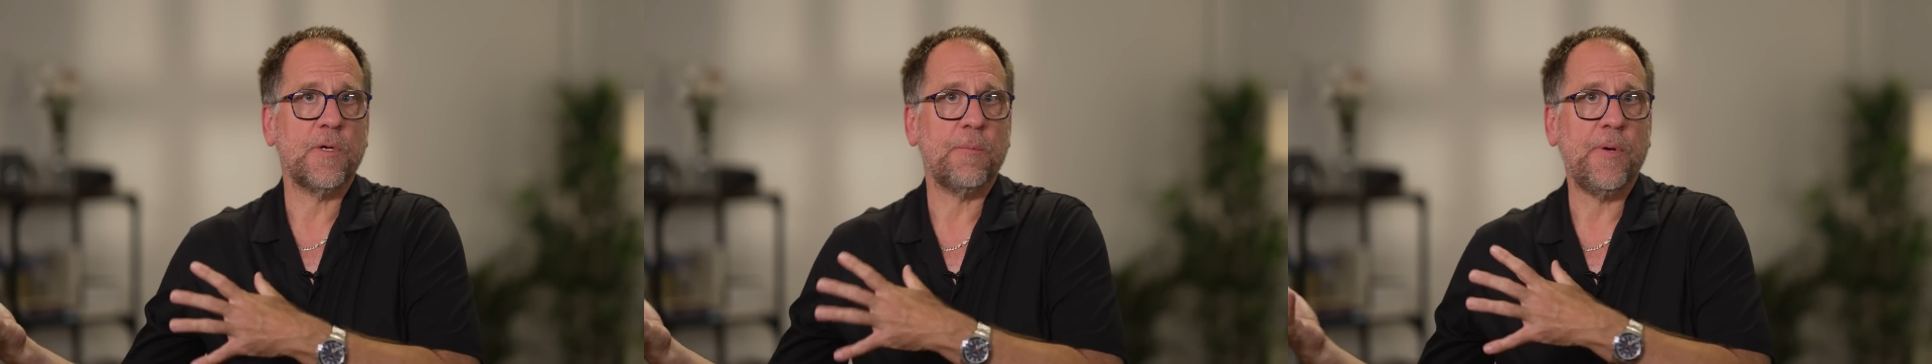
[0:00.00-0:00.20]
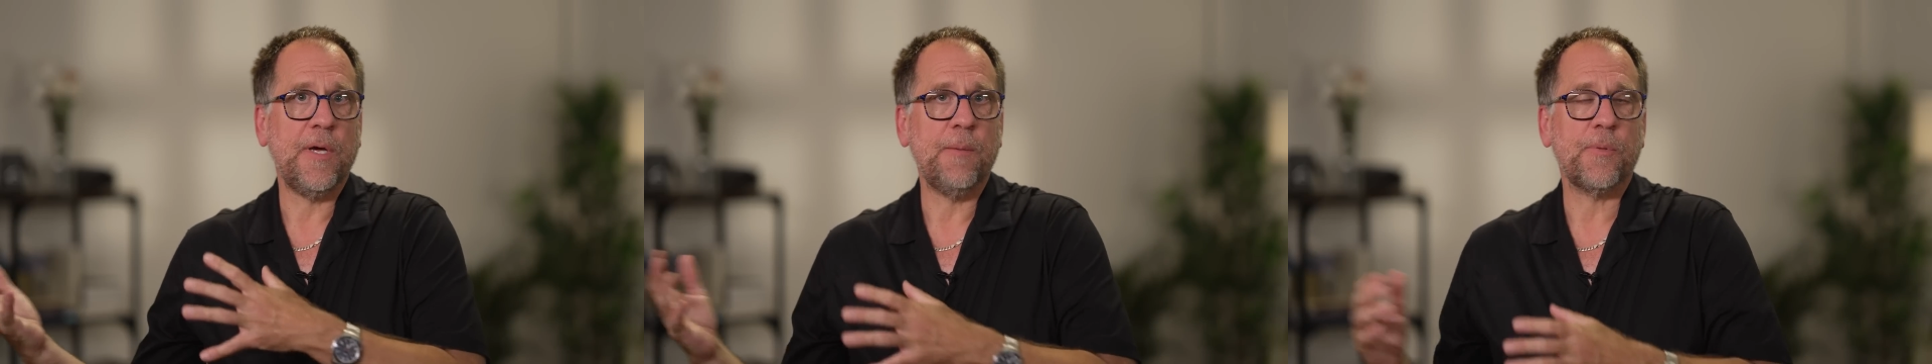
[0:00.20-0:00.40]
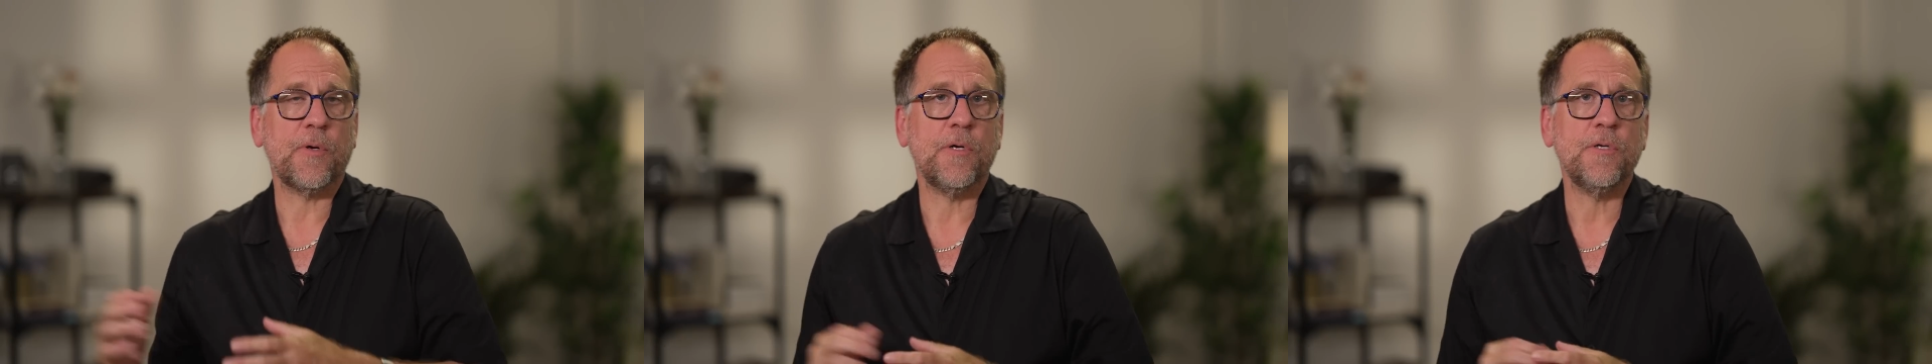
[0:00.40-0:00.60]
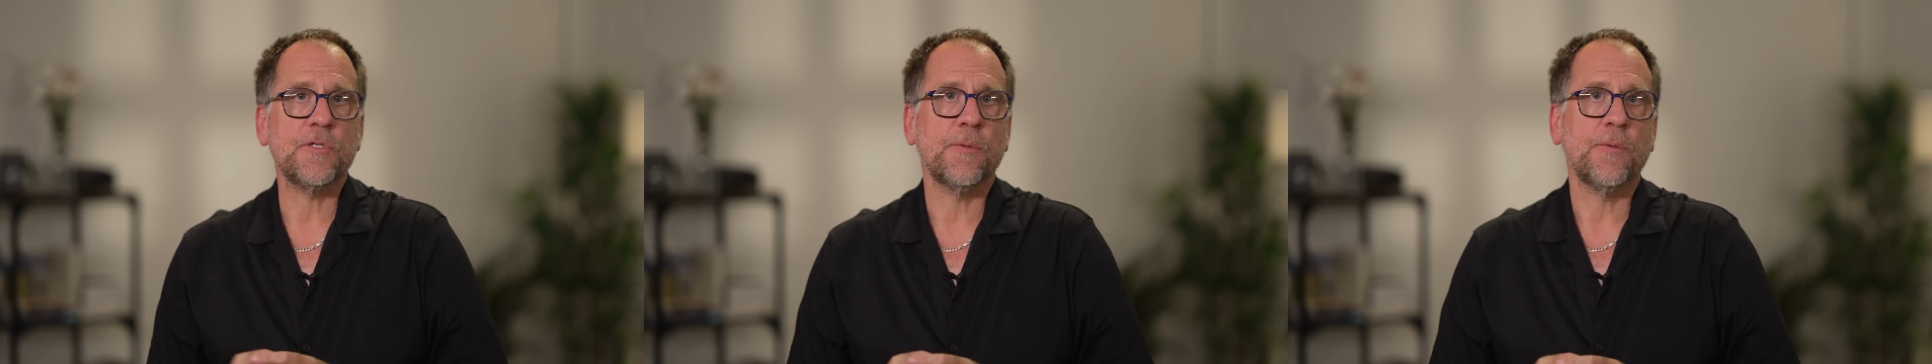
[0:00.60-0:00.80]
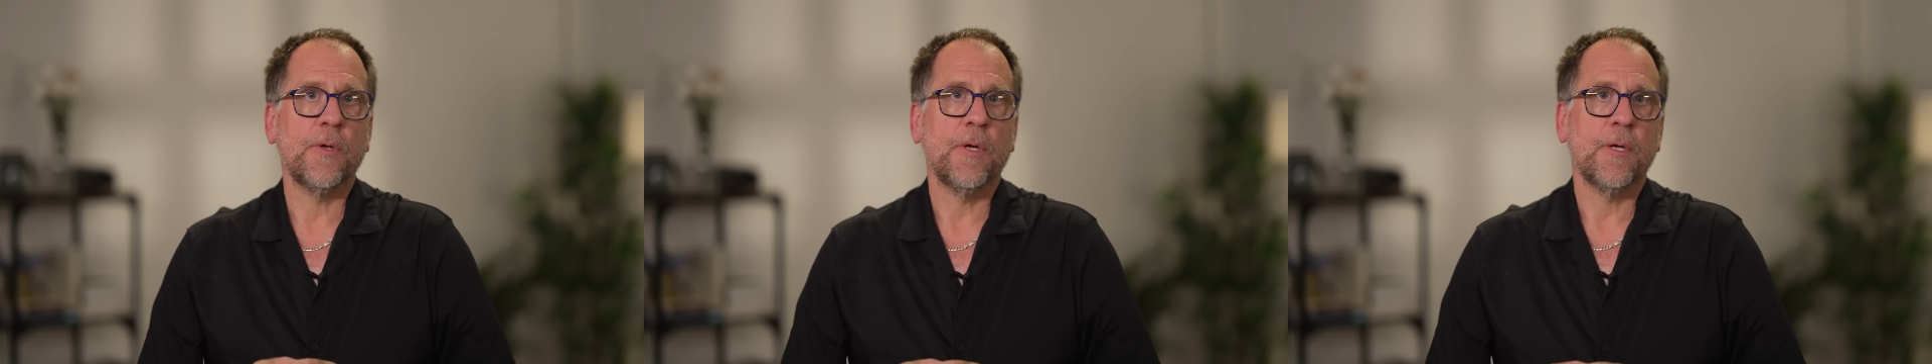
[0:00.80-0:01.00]
papers
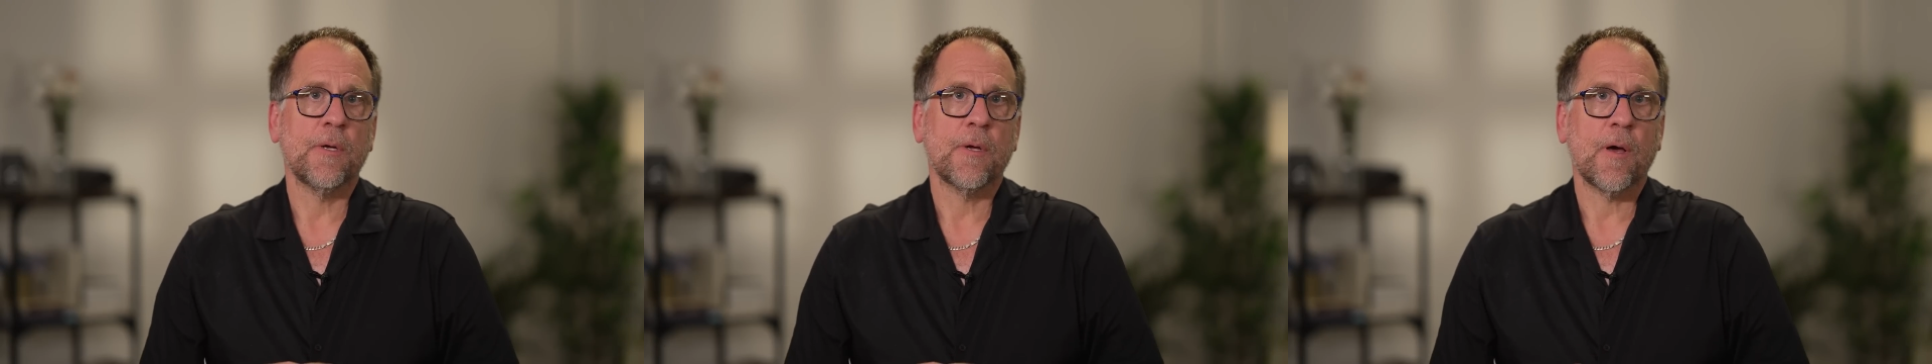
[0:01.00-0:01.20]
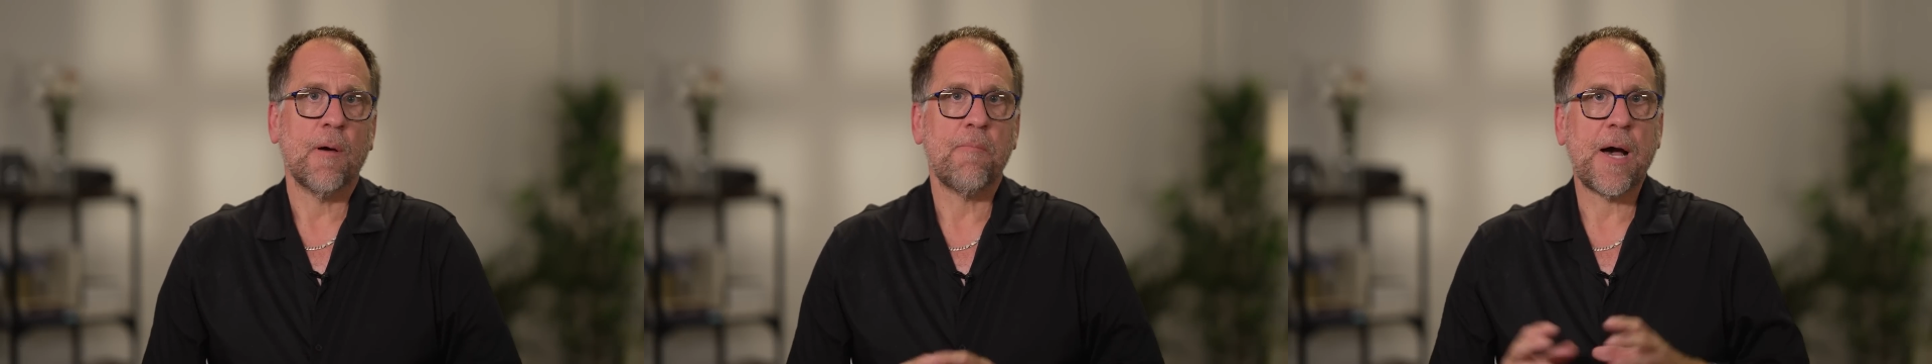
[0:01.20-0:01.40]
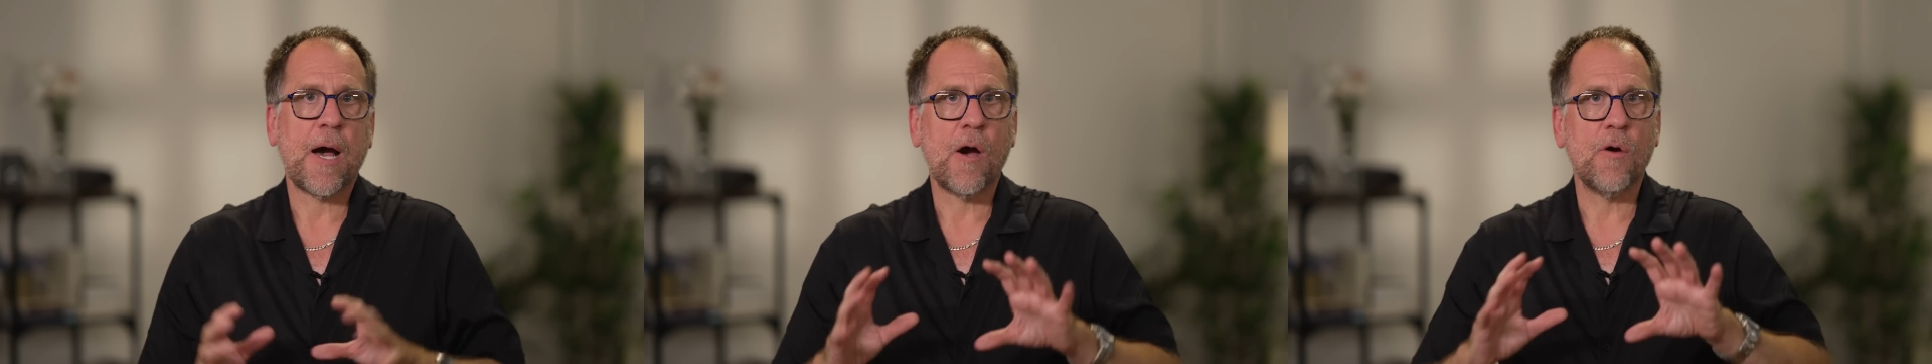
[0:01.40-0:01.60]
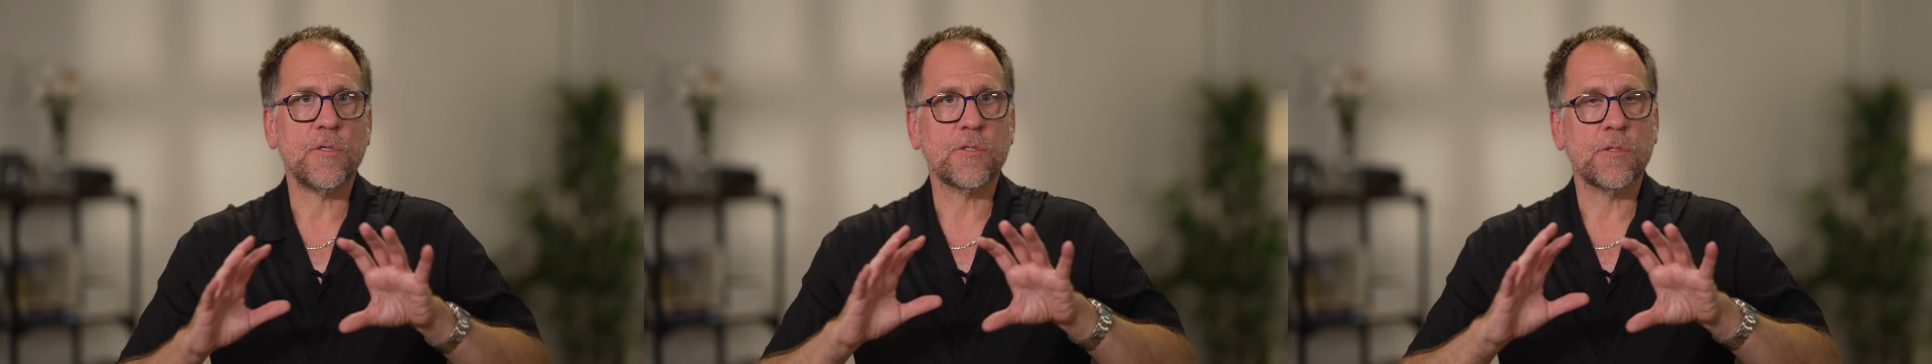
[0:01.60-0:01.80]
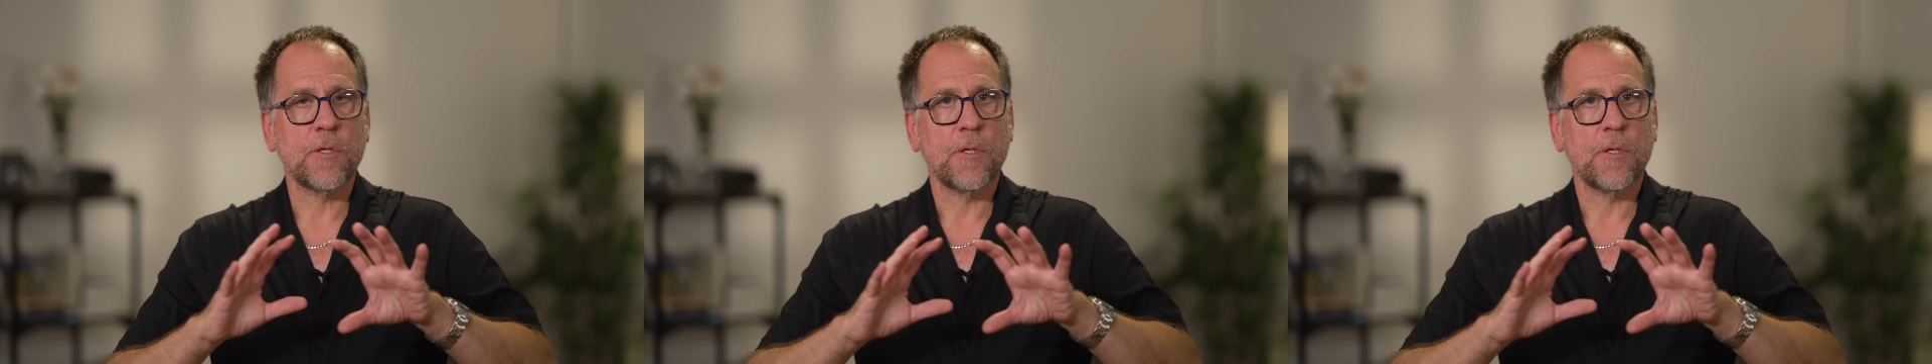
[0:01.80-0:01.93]
about